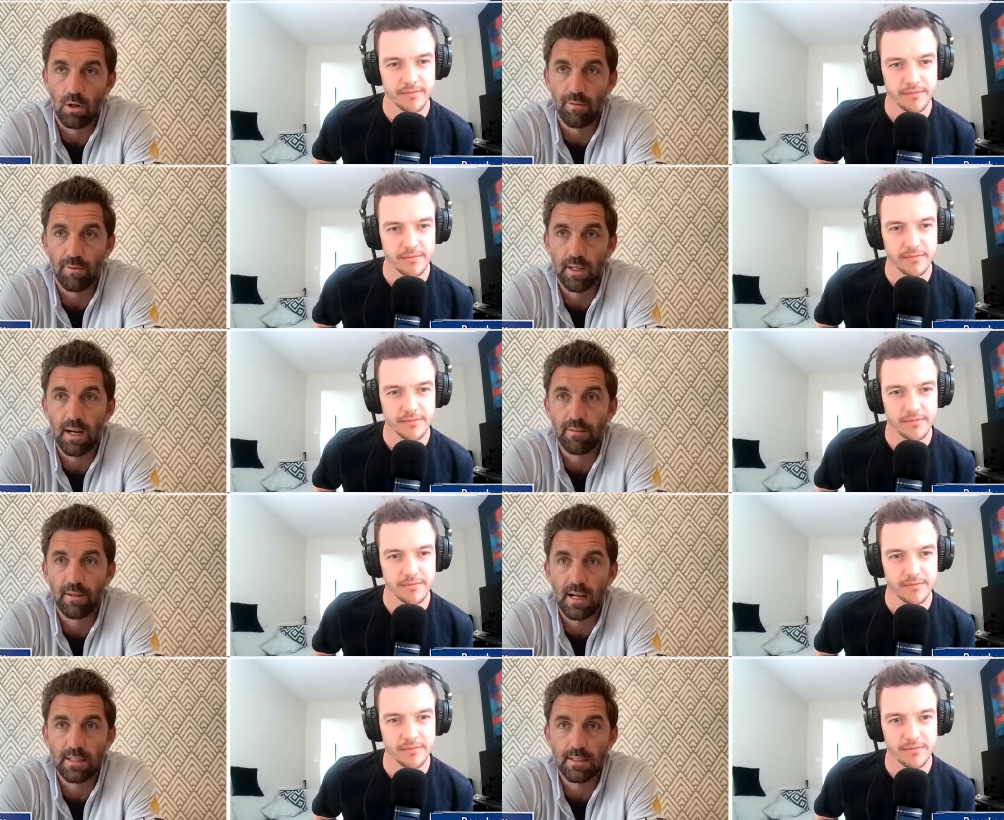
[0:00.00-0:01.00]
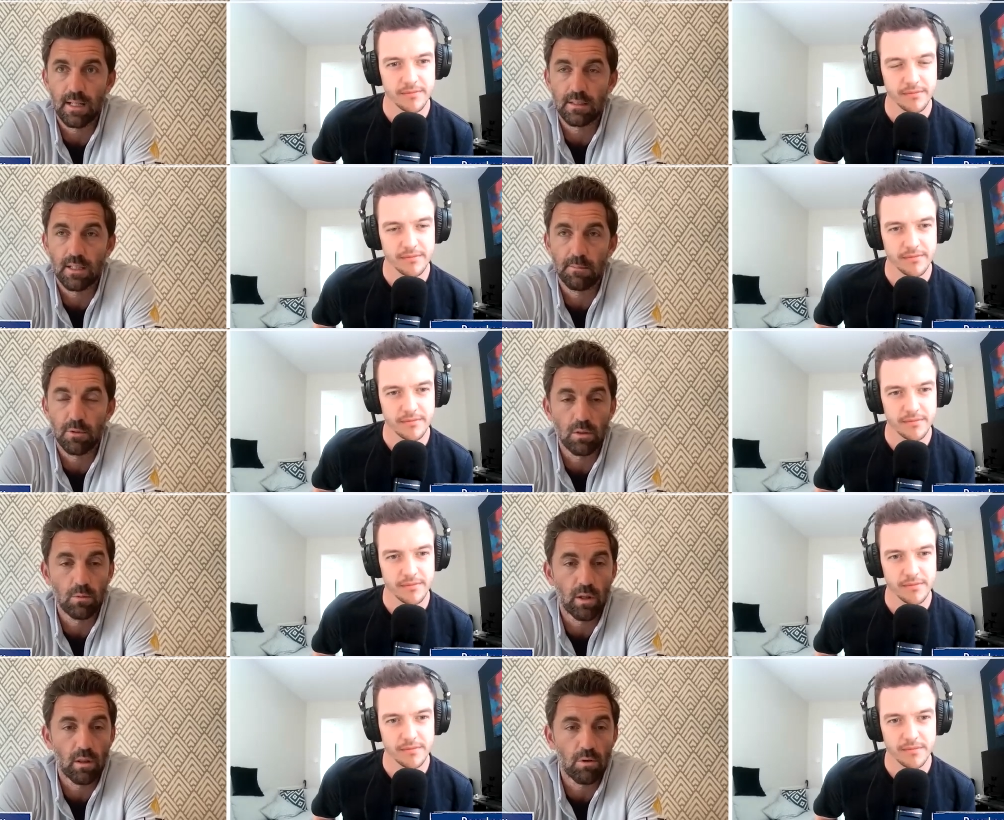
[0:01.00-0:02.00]
Speaker 1: hopefully you have guys in that team who can
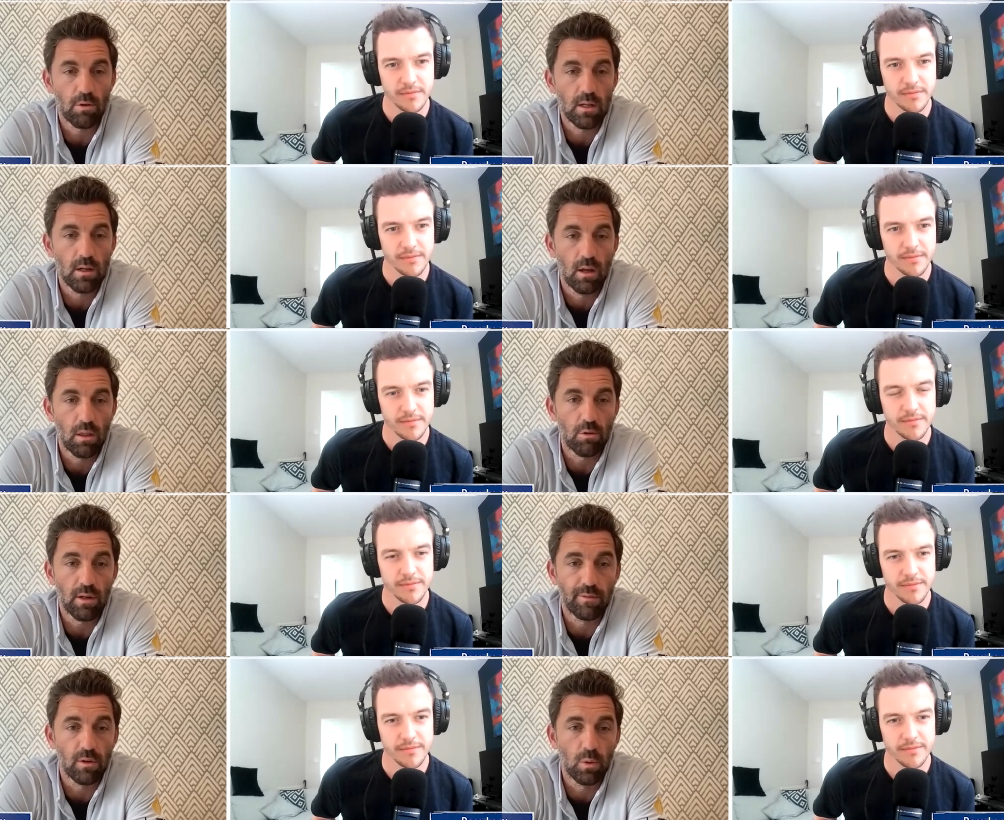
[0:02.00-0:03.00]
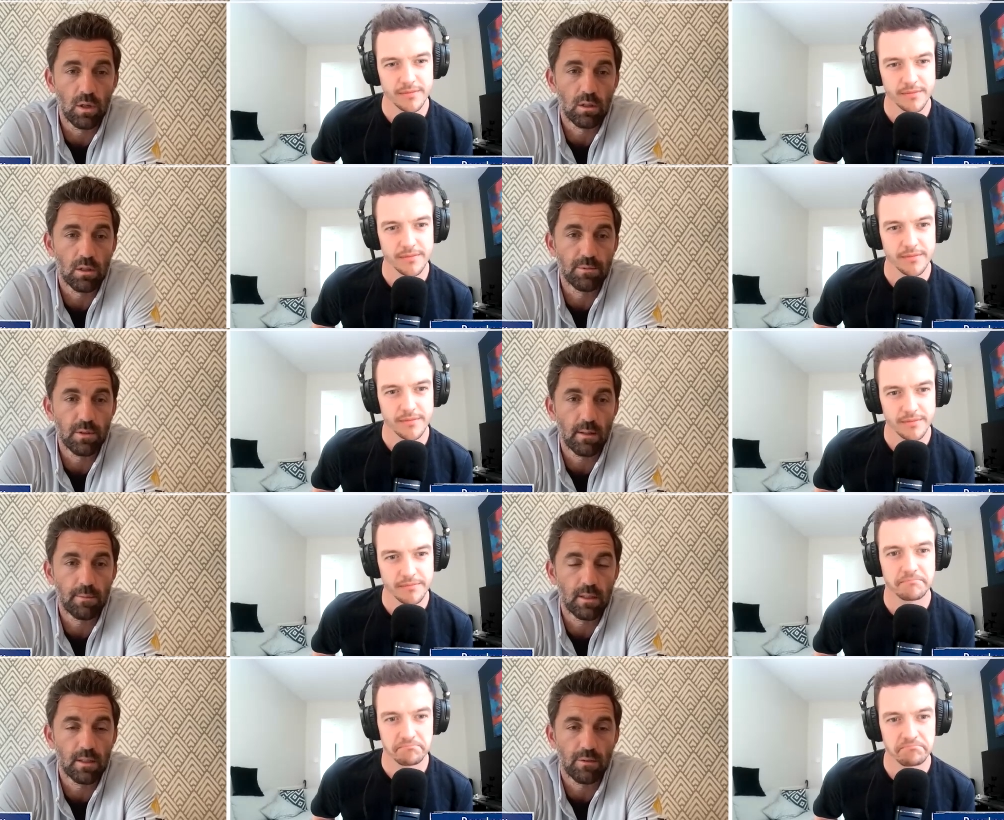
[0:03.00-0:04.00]
win three, three or four World Cups. That'd
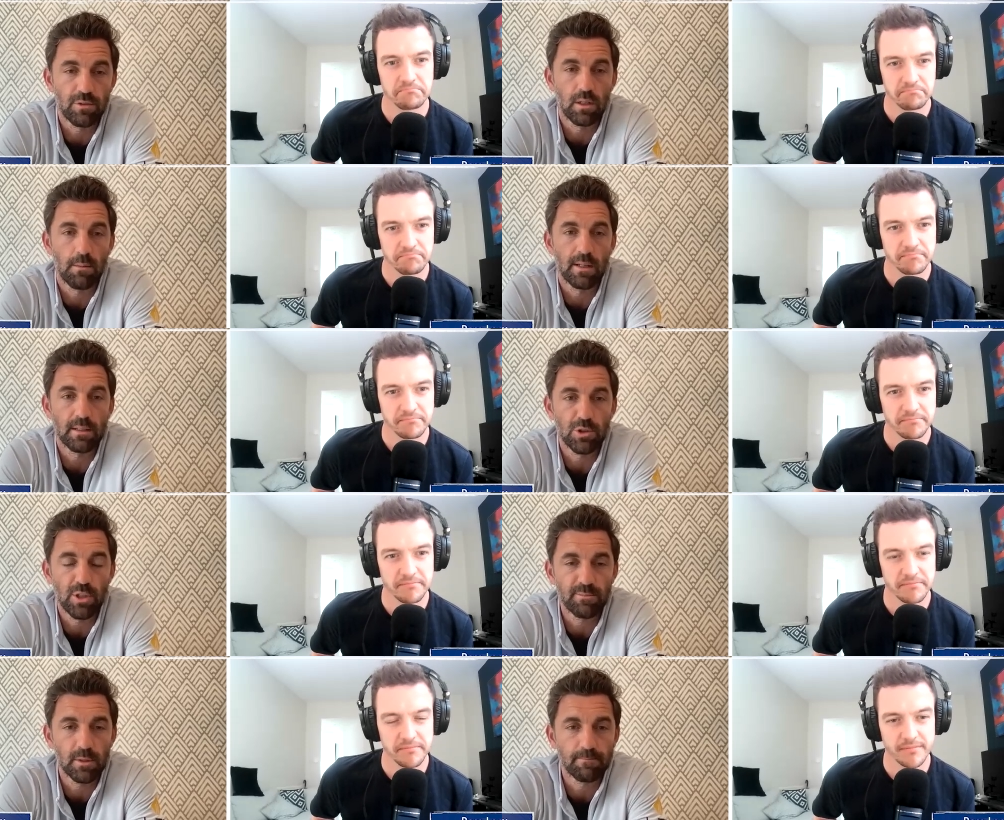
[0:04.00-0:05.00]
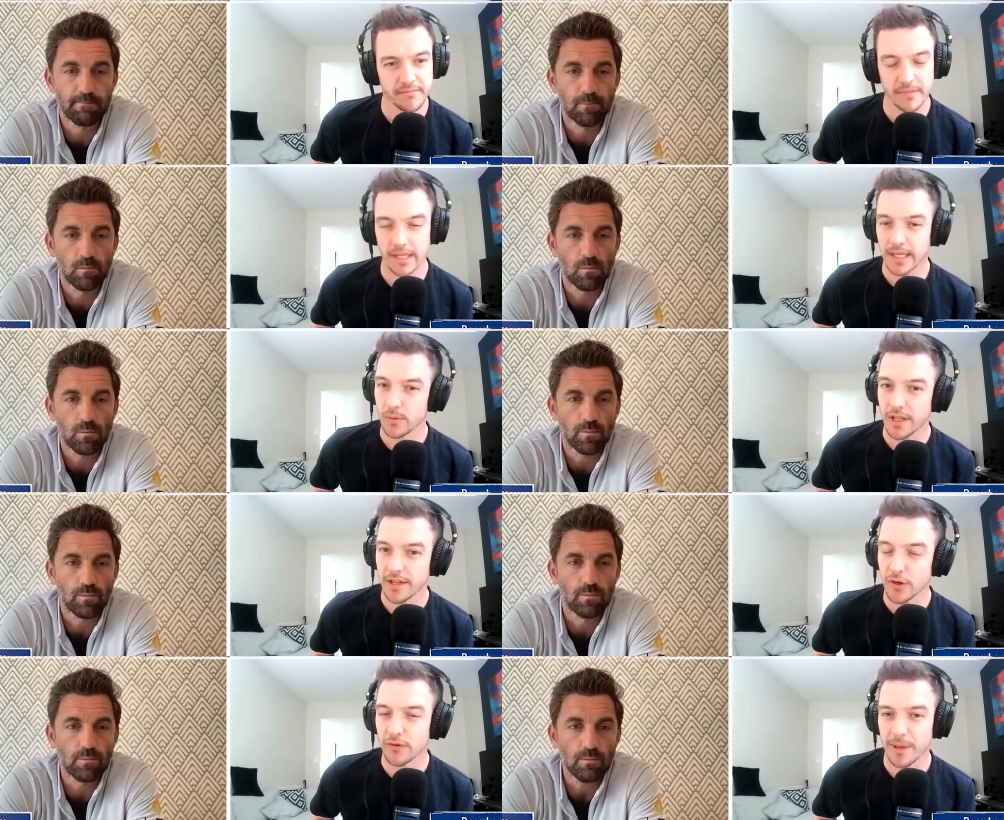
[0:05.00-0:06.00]
be a, uh, obviously an amazing achievement.
Speaker 2: Well,
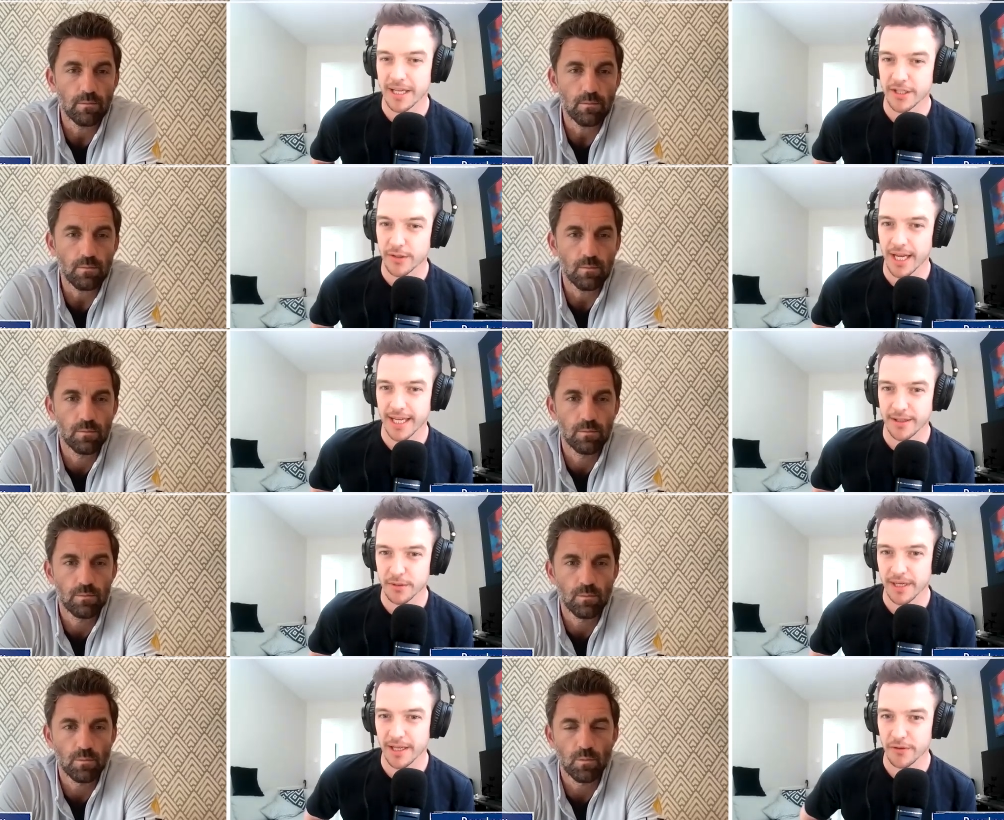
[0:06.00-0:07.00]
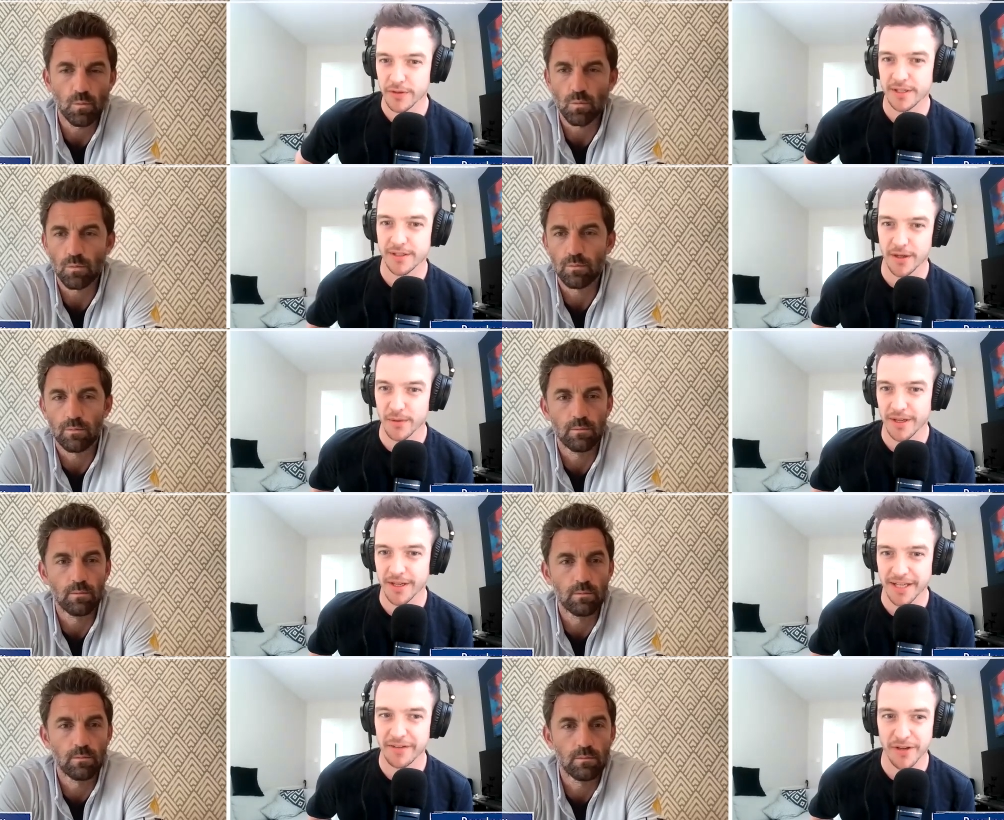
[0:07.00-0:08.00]
they've not replaced you yet in those middle overs, so uh,
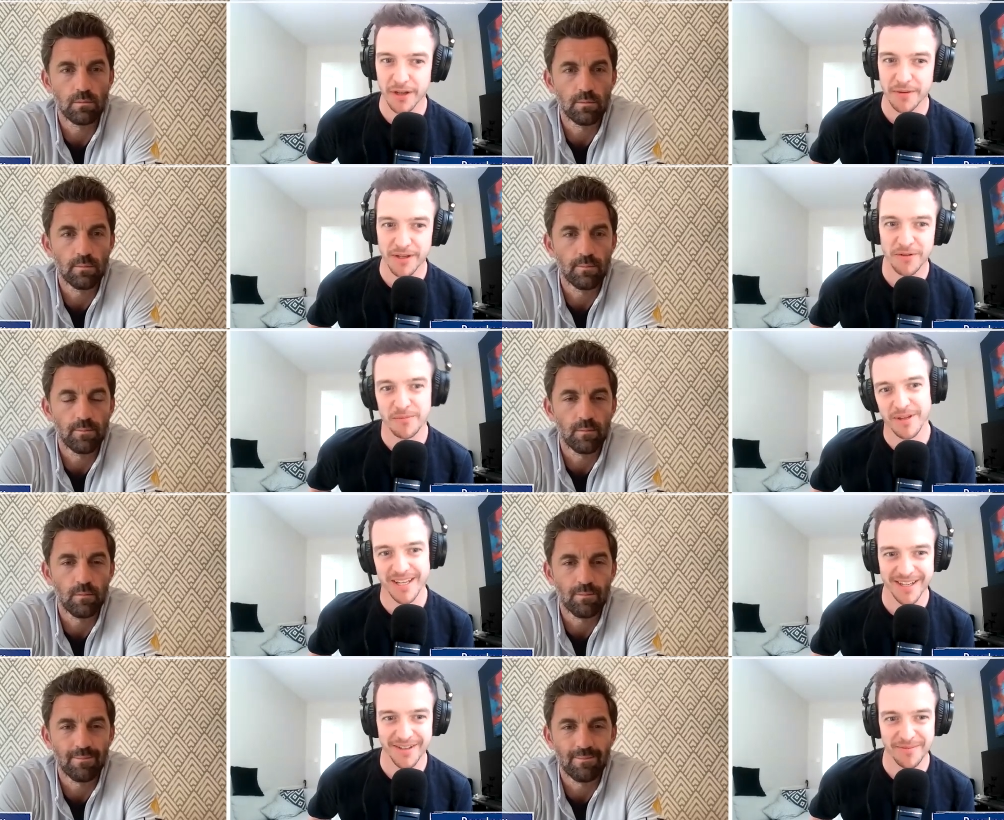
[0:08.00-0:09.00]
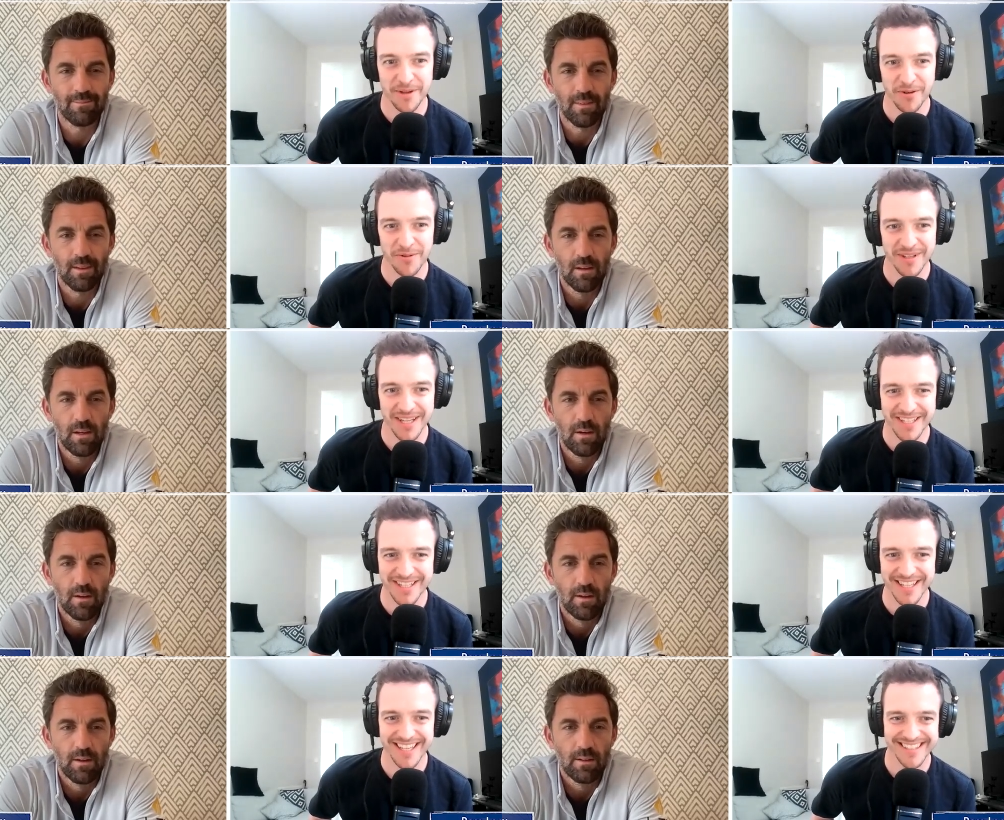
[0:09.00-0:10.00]
you never know. There could be a could be a call at the end
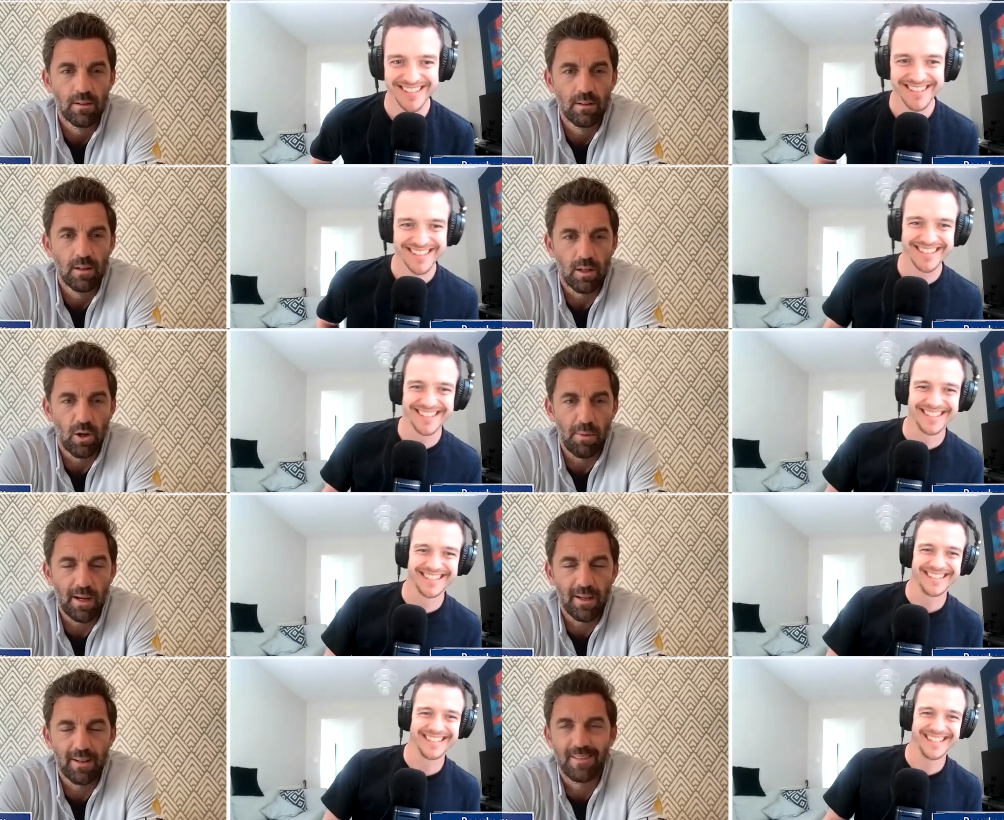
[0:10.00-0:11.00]
of the year. Call back
Speaker 1: in.